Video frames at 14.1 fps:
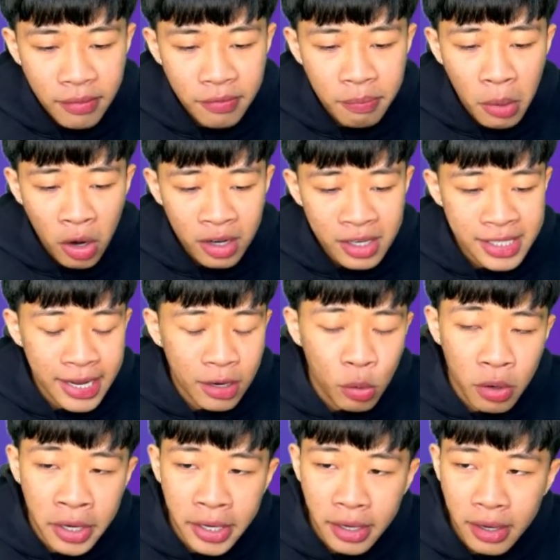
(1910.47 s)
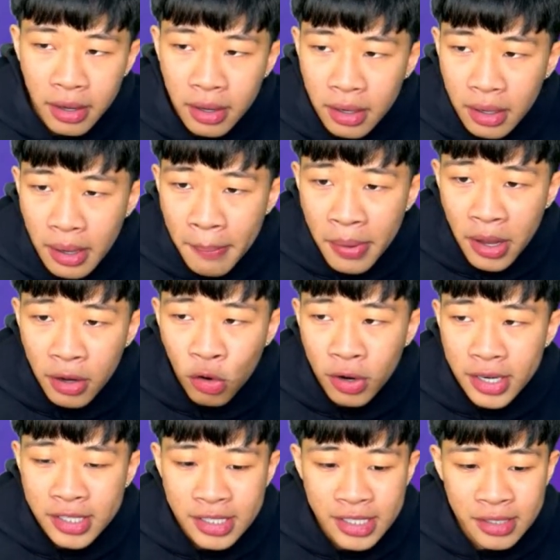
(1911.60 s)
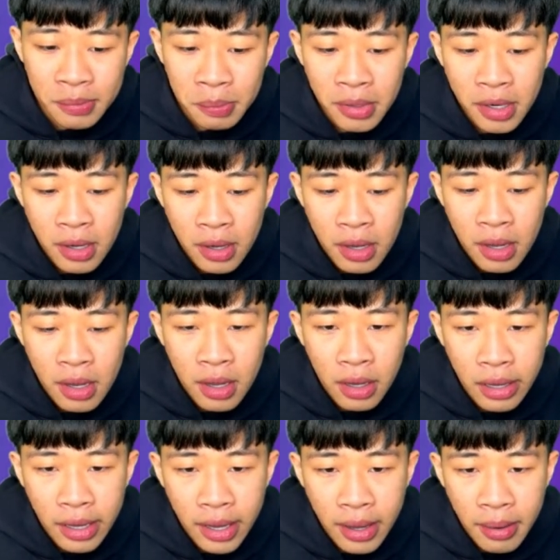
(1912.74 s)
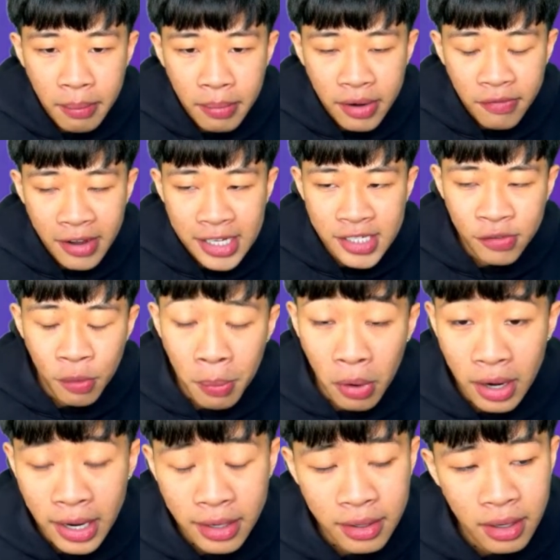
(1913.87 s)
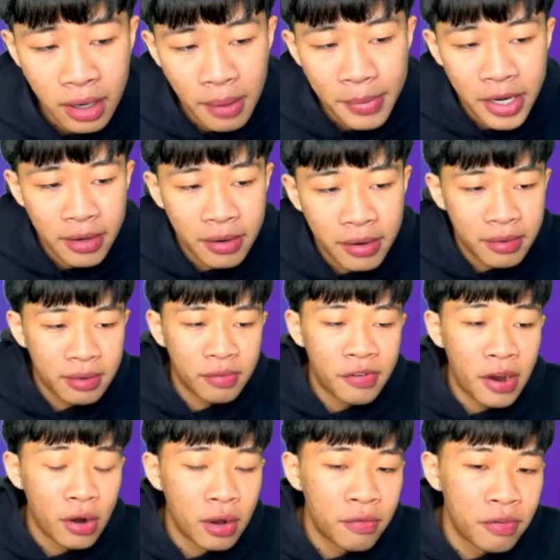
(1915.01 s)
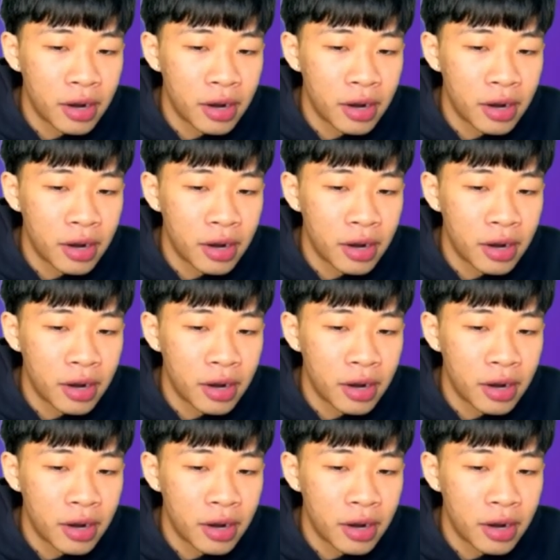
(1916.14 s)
models get quite a bit of criticism in fantasy football, and I mean, fair enough.